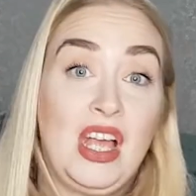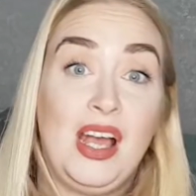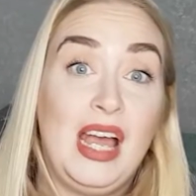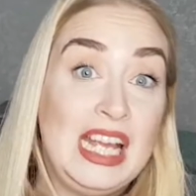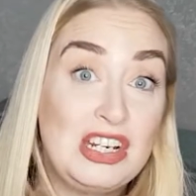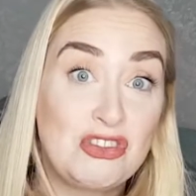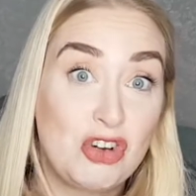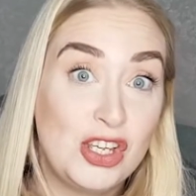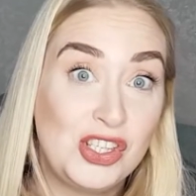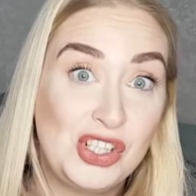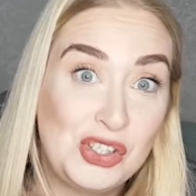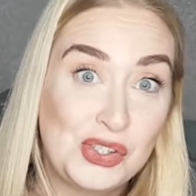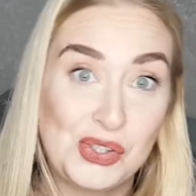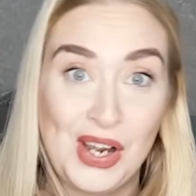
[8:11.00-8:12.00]
Interested
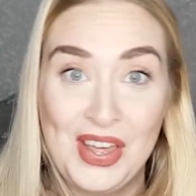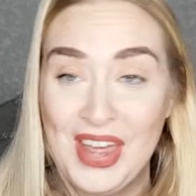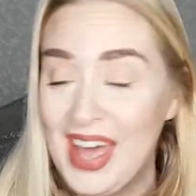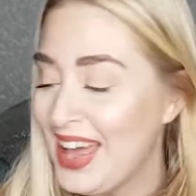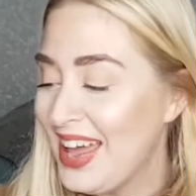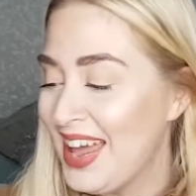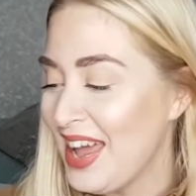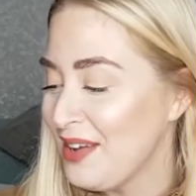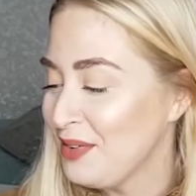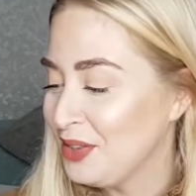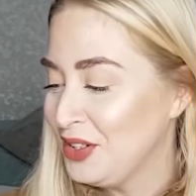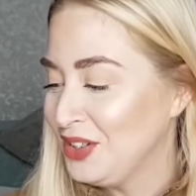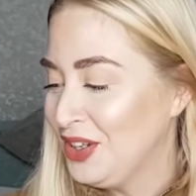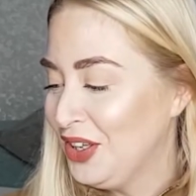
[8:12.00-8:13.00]
to try that? I'm
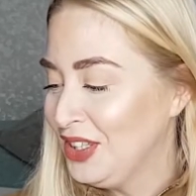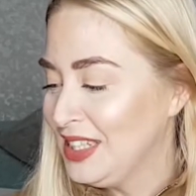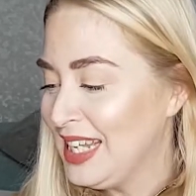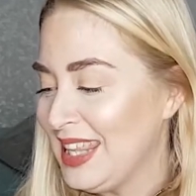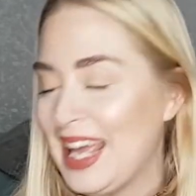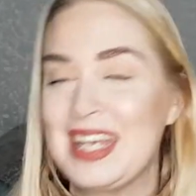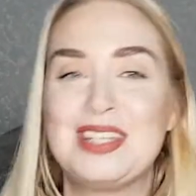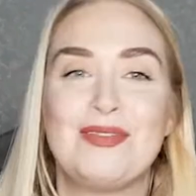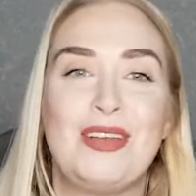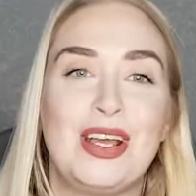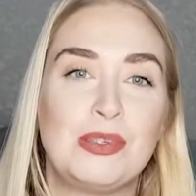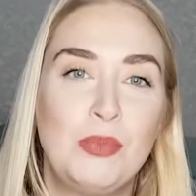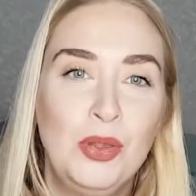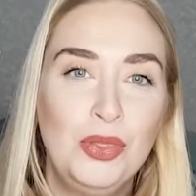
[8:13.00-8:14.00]
going on holiday at the end of
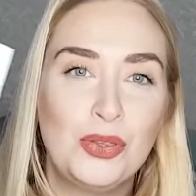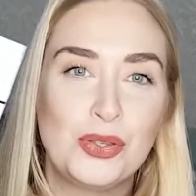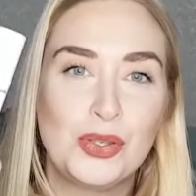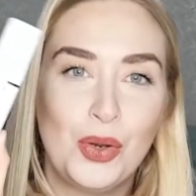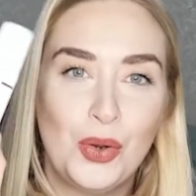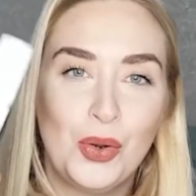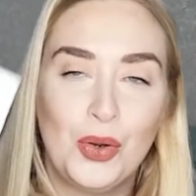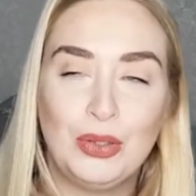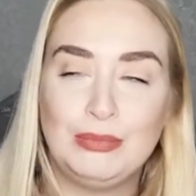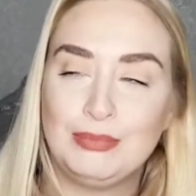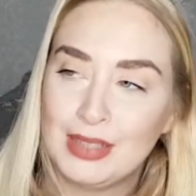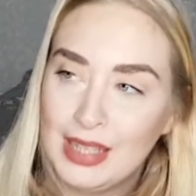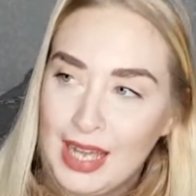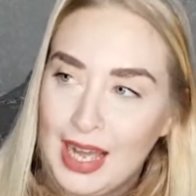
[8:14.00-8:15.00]
next month, so
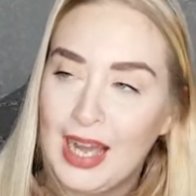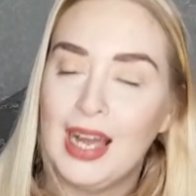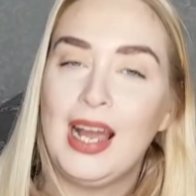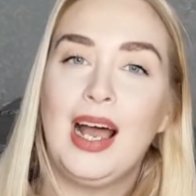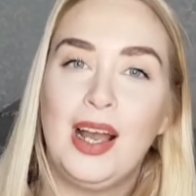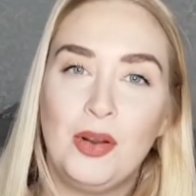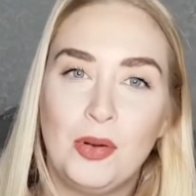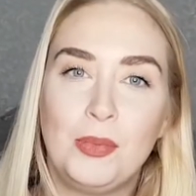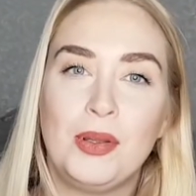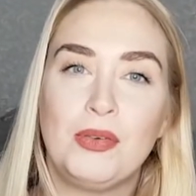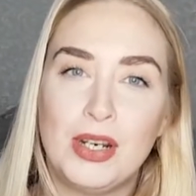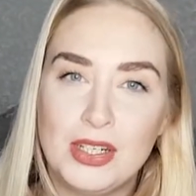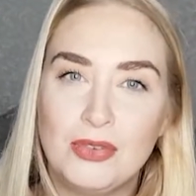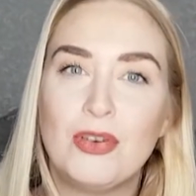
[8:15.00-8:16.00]
I will be
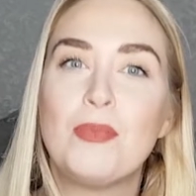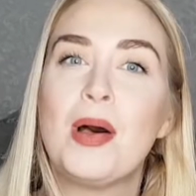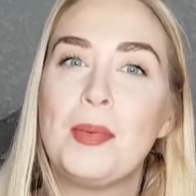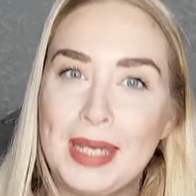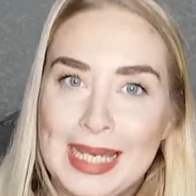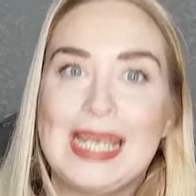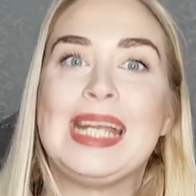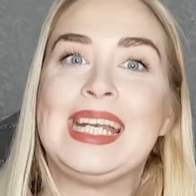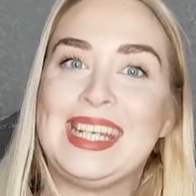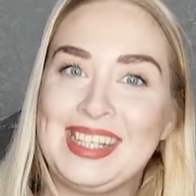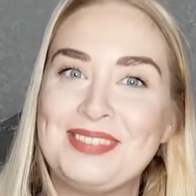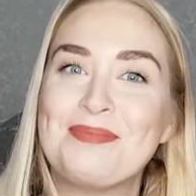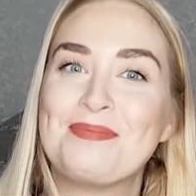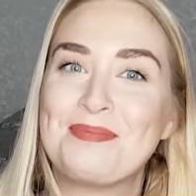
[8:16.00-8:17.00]
ready for my bikini.
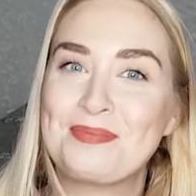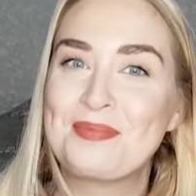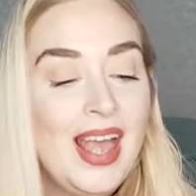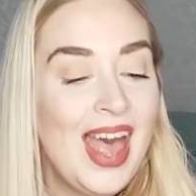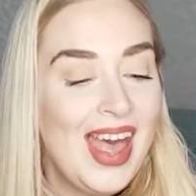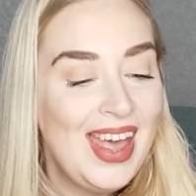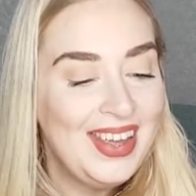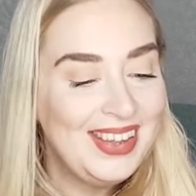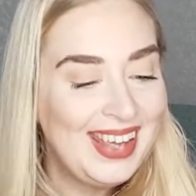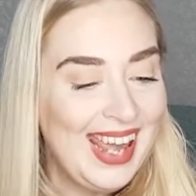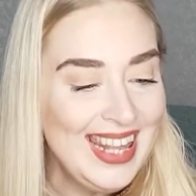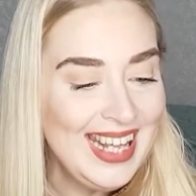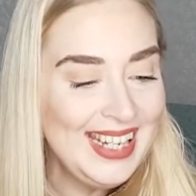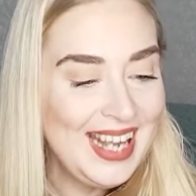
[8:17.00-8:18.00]
Okay
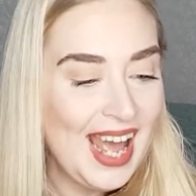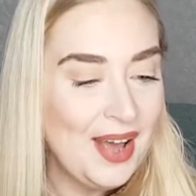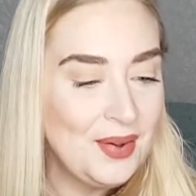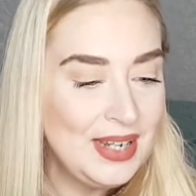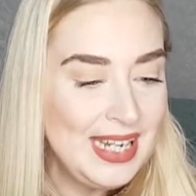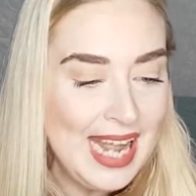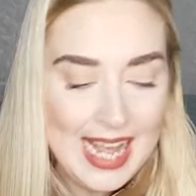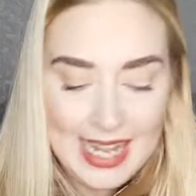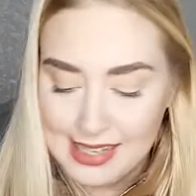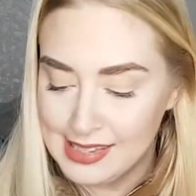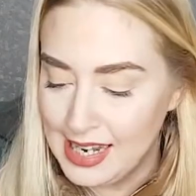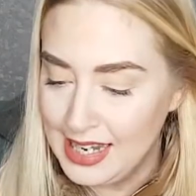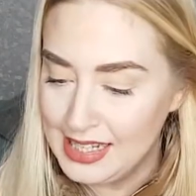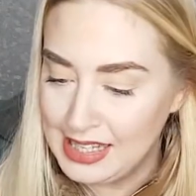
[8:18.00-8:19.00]
then, our next
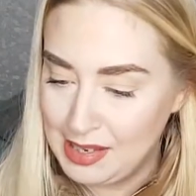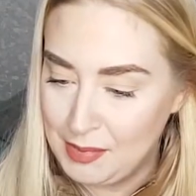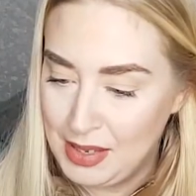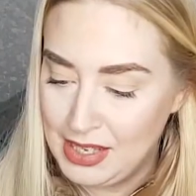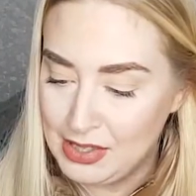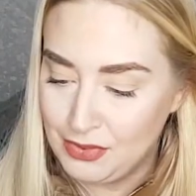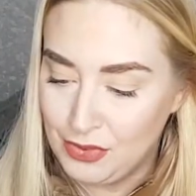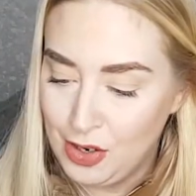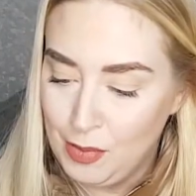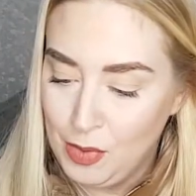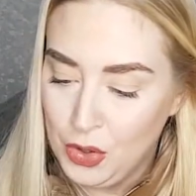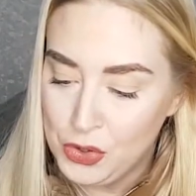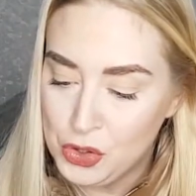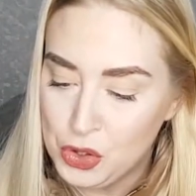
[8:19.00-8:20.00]
item is from
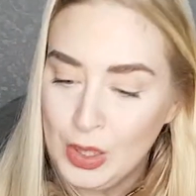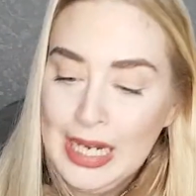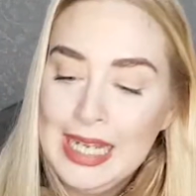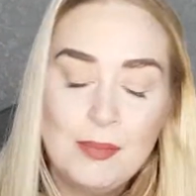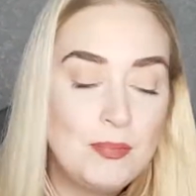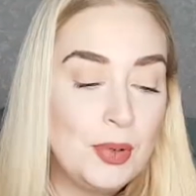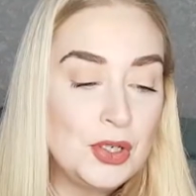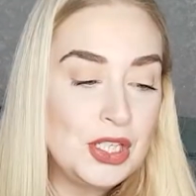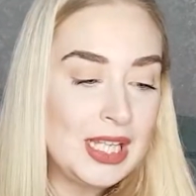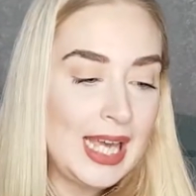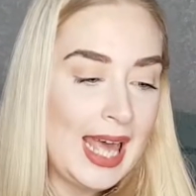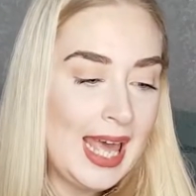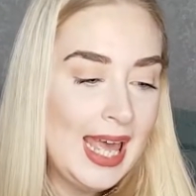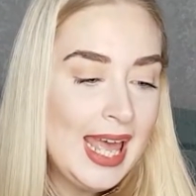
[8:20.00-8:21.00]
Australian
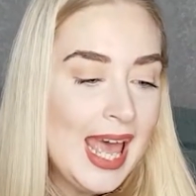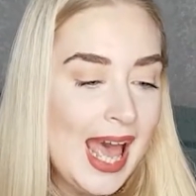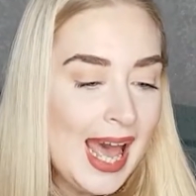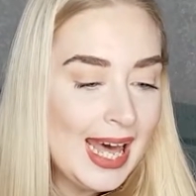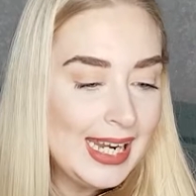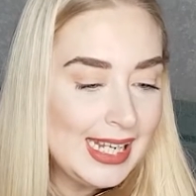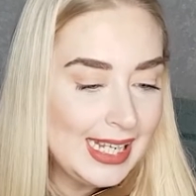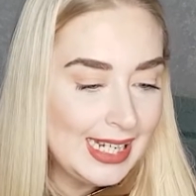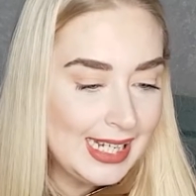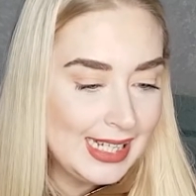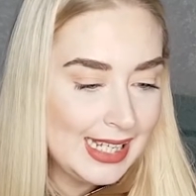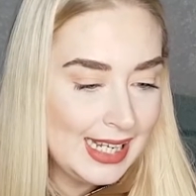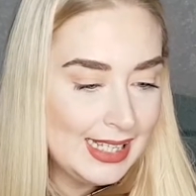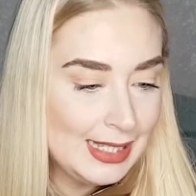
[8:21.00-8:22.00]
Bodycare and it is
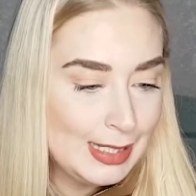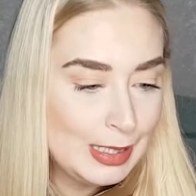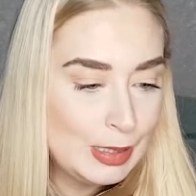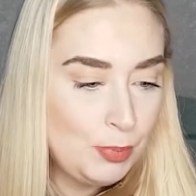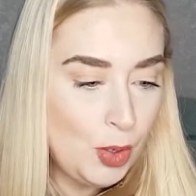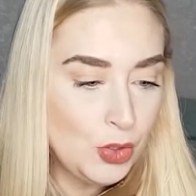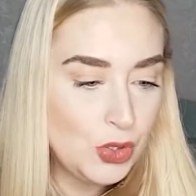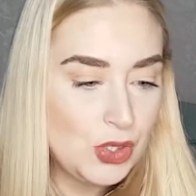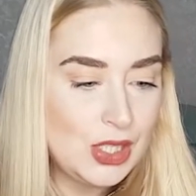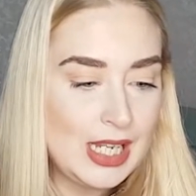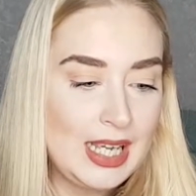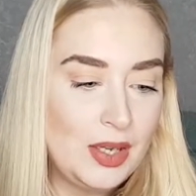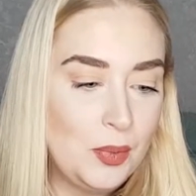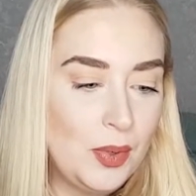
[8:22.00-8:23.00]
a spot
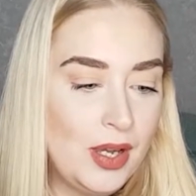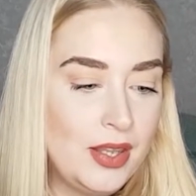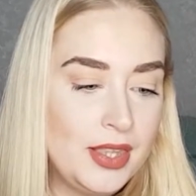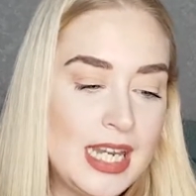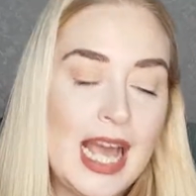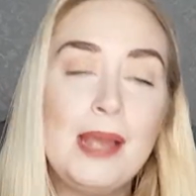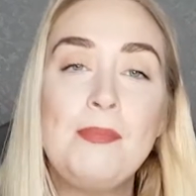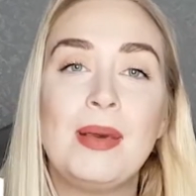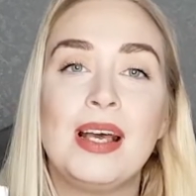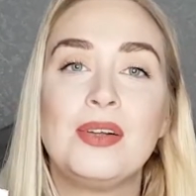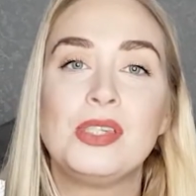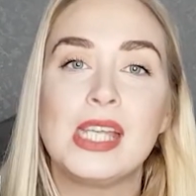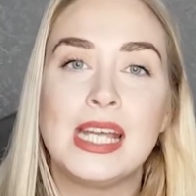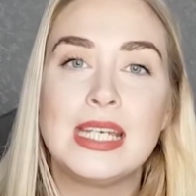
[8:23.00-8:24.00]
stick worth
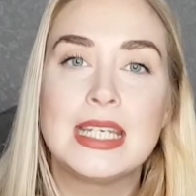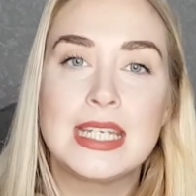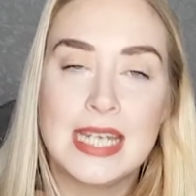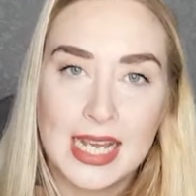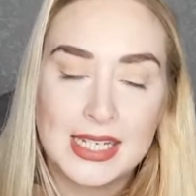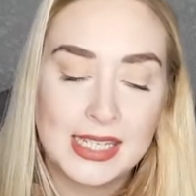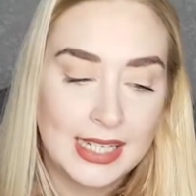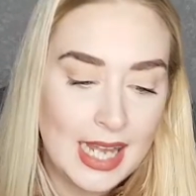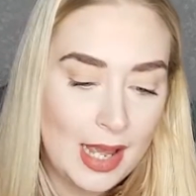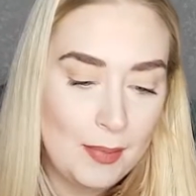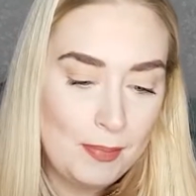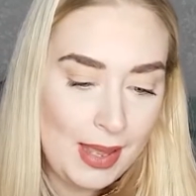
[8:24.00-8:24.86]
£9.99.